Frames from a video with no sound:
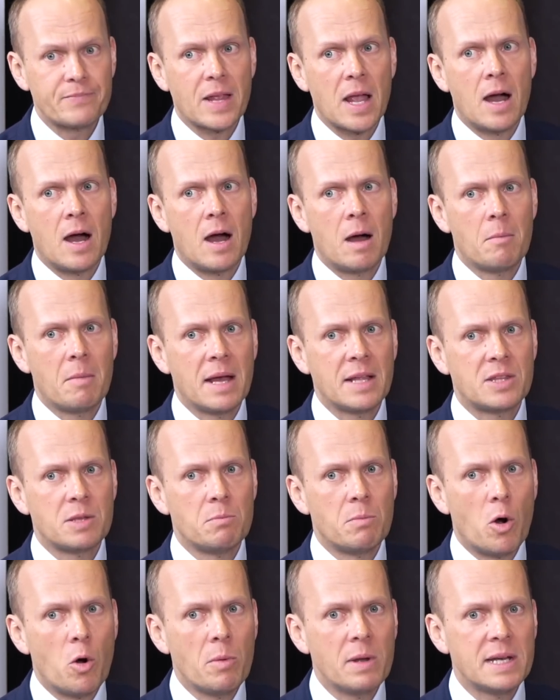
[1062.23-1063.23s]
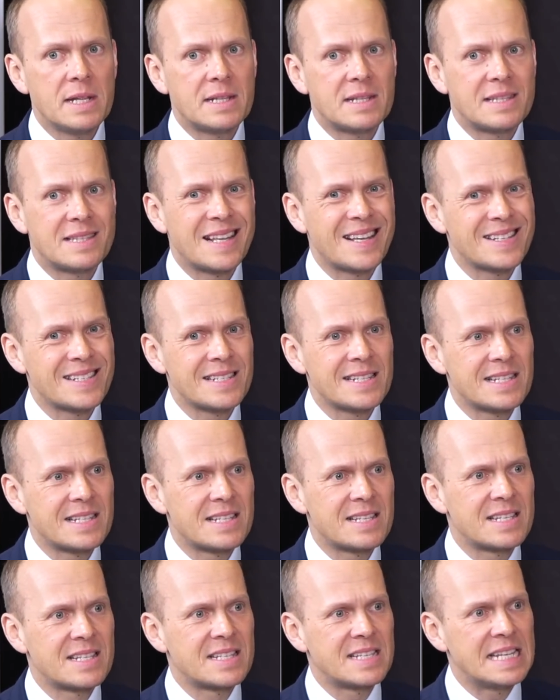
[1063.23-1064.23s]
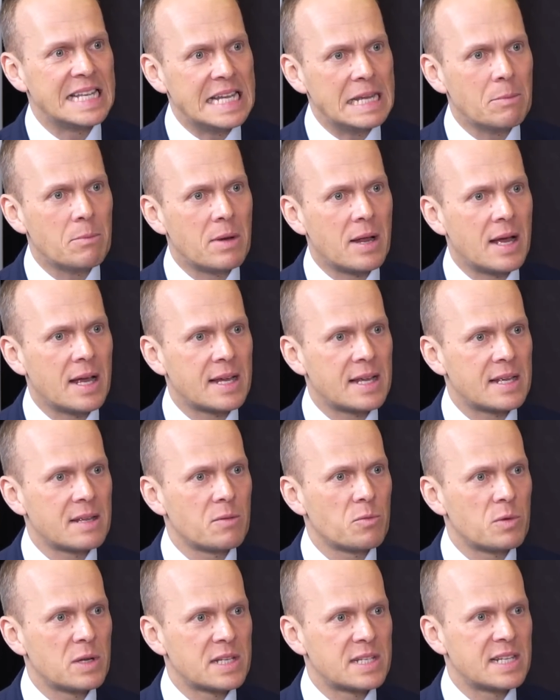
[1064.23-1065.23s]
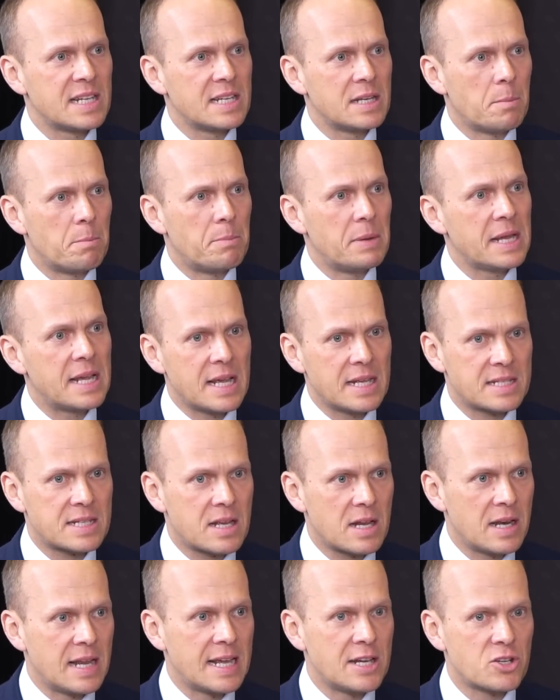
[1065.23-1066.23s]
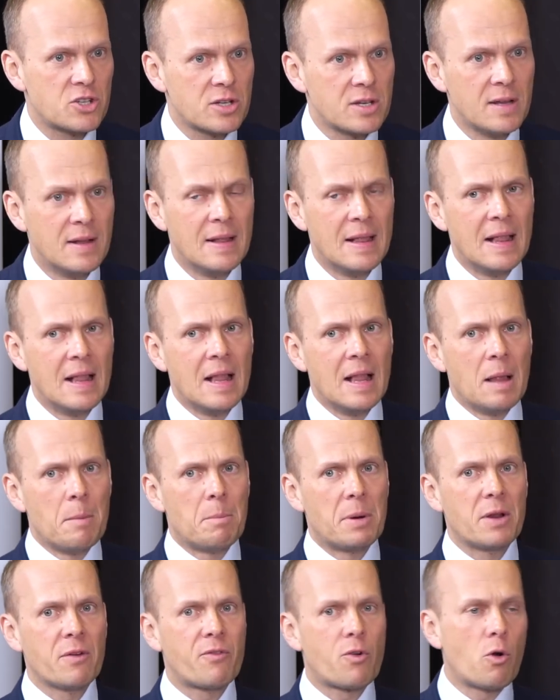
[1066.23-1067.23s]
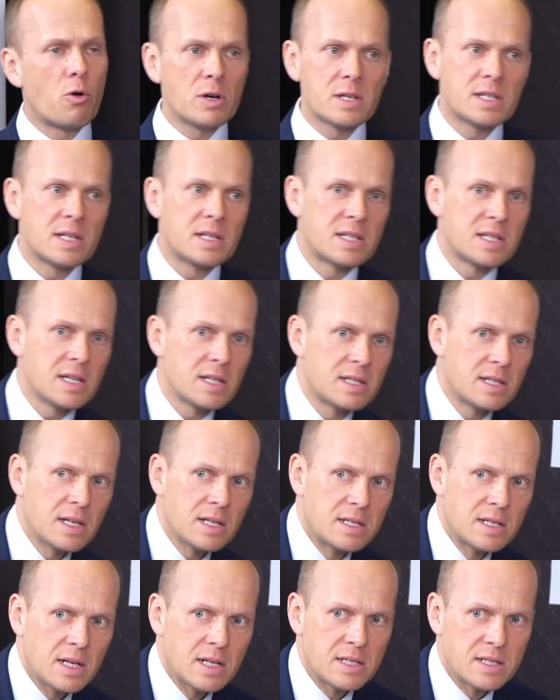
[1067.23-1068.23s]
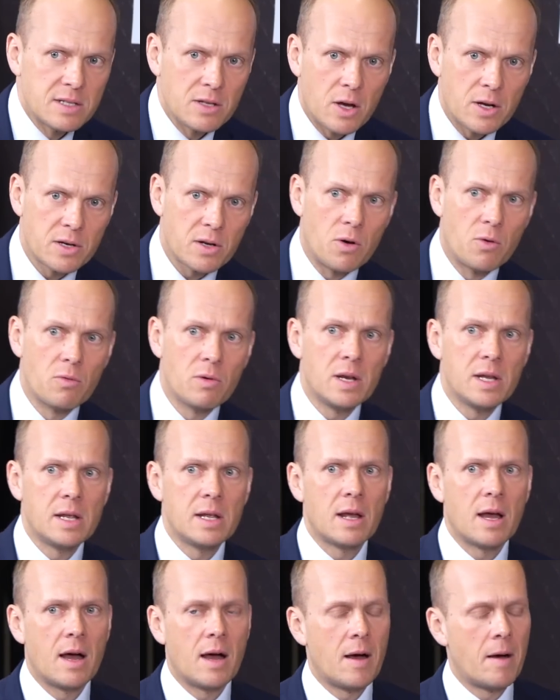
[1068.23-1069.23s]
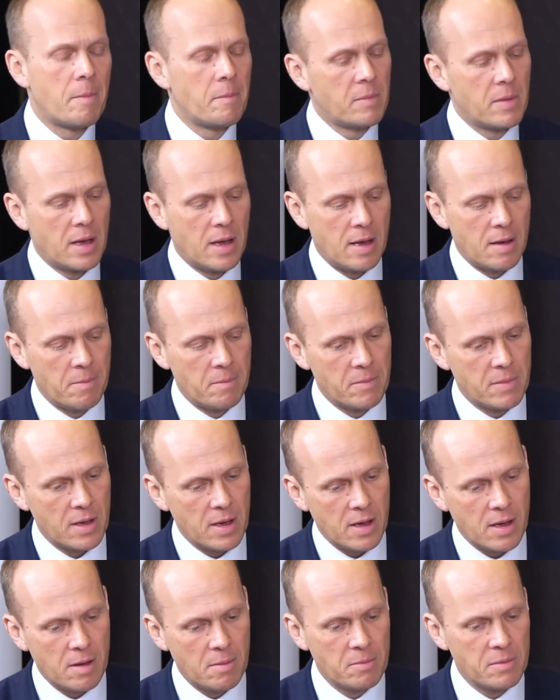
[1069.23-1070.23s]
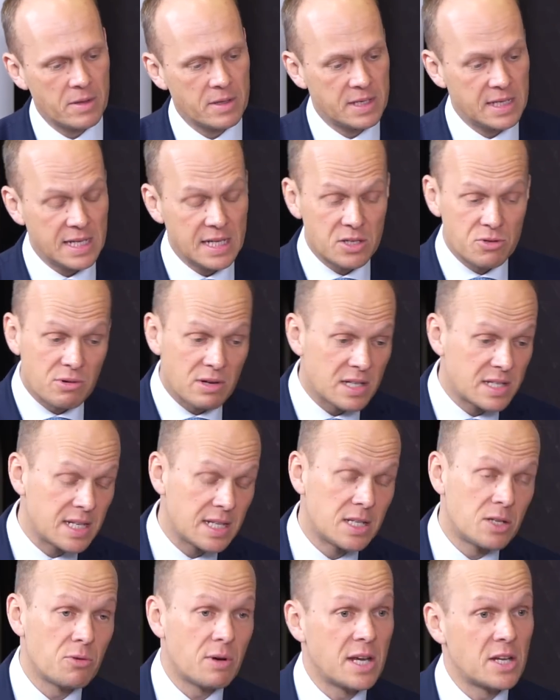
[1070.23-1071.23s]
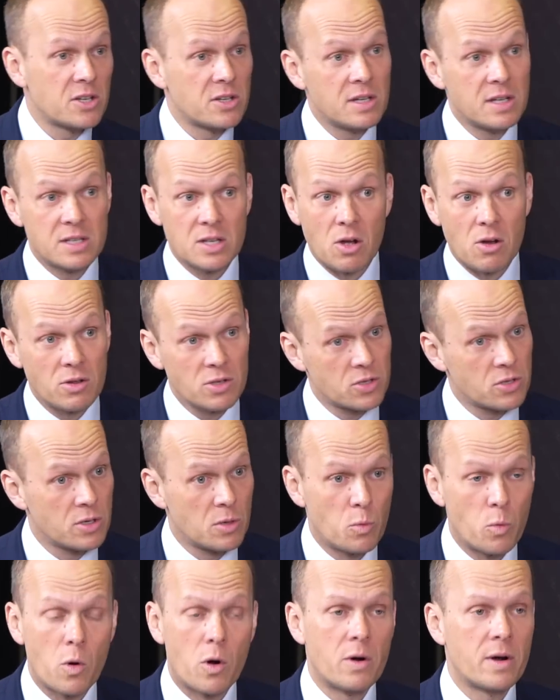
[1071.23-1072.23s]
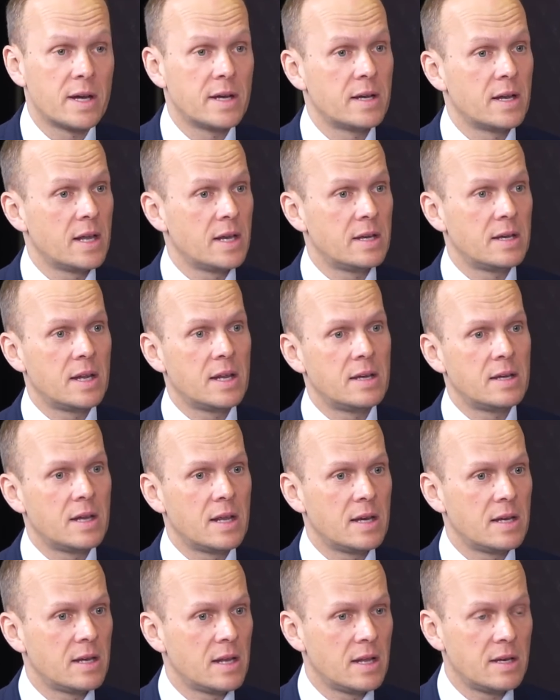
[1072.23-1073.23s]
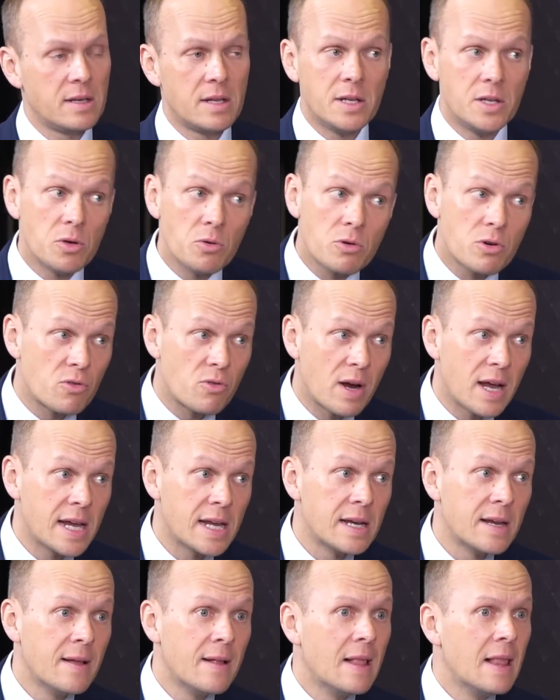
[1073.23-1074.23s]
At the moment, it doesn't seem like we're seeing the big escalation. But of course, it's not only the Israel situation. It's also the war in the Ukraine.